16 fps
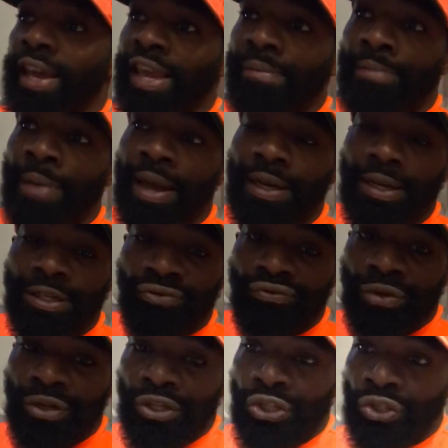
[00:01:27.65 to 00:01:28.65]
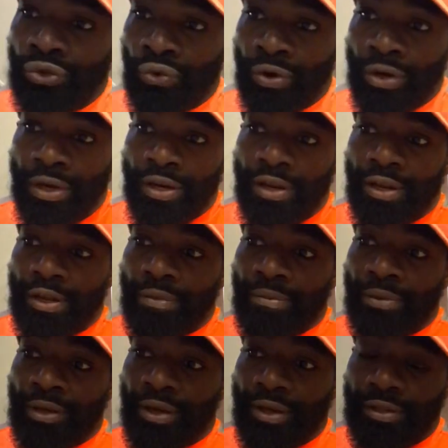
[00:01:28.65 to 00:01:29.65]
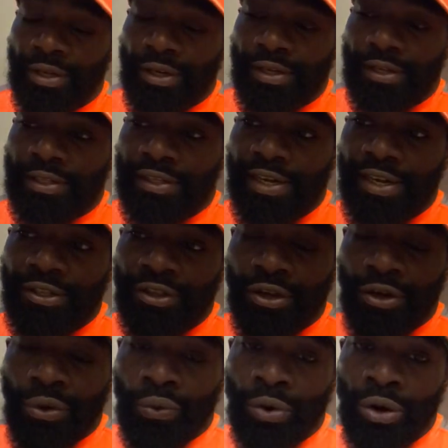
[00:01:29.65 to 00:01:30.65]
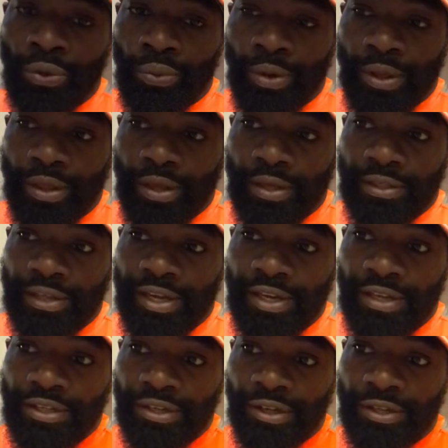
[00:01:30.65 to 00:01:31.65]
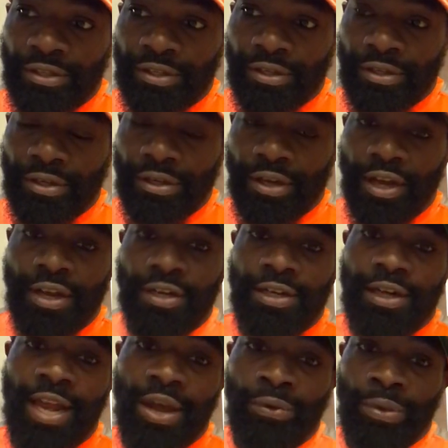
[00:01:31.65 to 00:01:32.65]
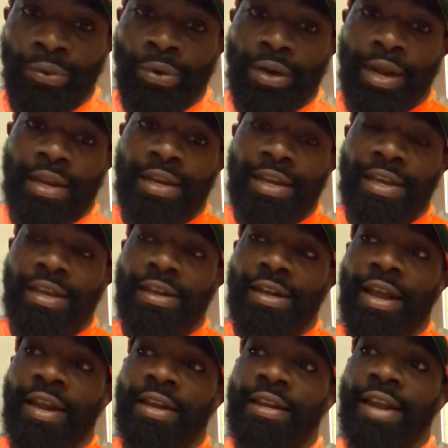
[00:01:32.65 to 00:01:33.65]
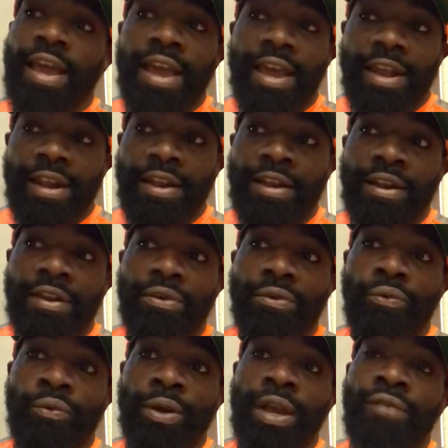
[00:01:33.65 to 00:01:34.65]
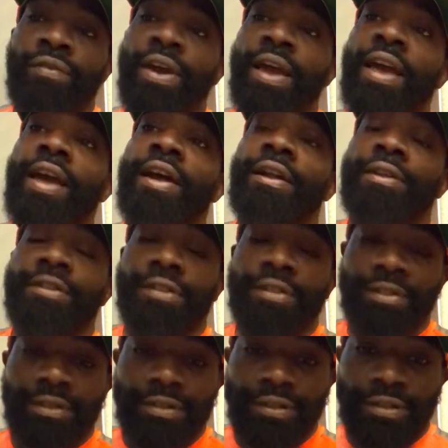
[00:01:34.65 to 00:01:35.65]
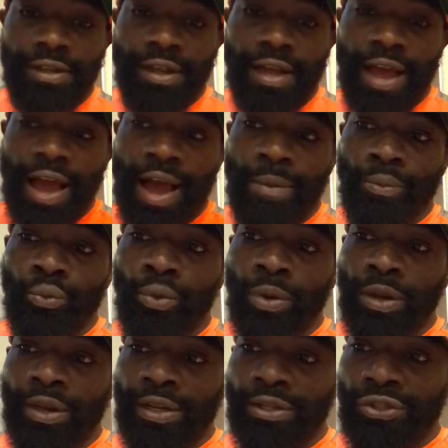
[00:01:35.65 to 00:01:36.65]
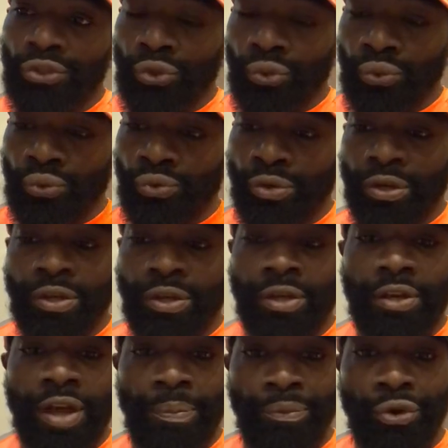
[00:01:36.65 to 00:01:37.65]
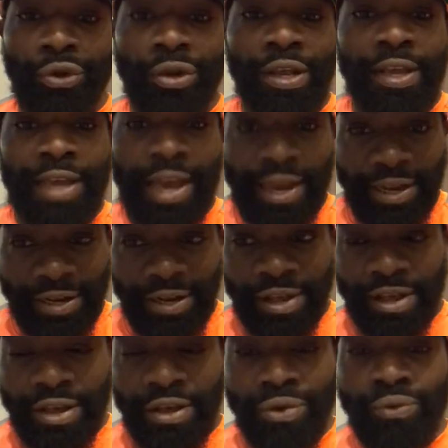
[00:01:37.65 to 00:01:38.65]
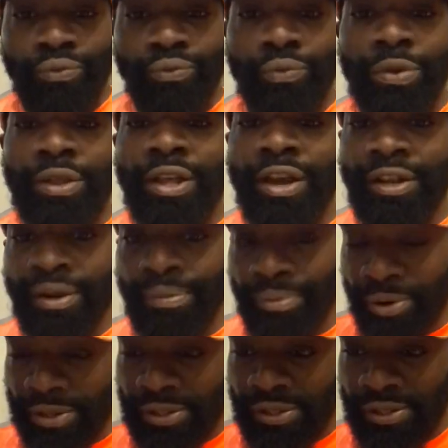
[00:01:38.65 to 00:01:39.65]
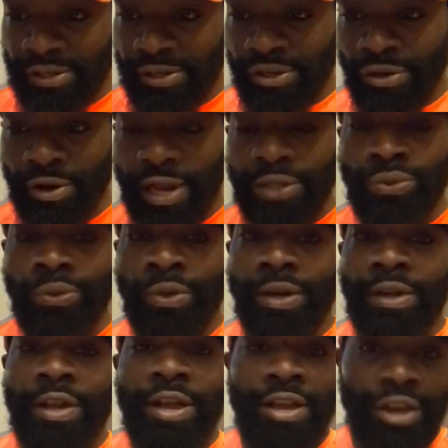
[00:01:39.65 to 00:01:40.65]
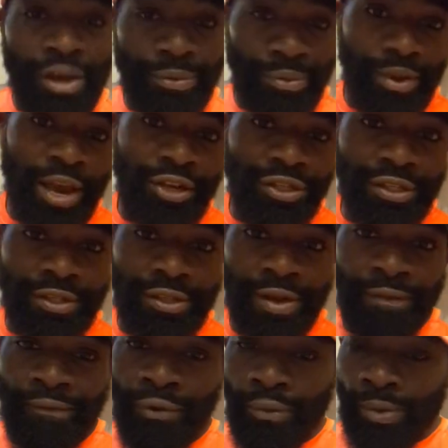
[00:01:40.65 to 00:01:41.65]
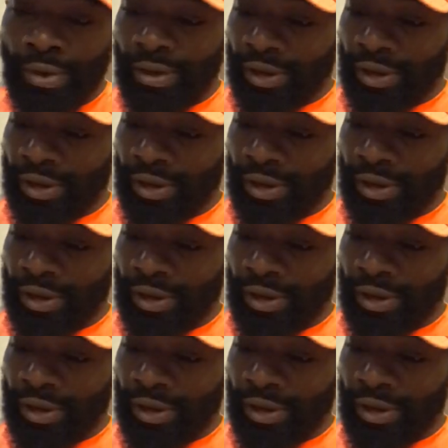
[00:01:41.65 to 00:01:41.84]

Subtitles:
keep my list really short because it's easier to work with, it's easier to connect with what I need, and then whatever else I'm willing to communicate with the other person. That's what communication is there for. We can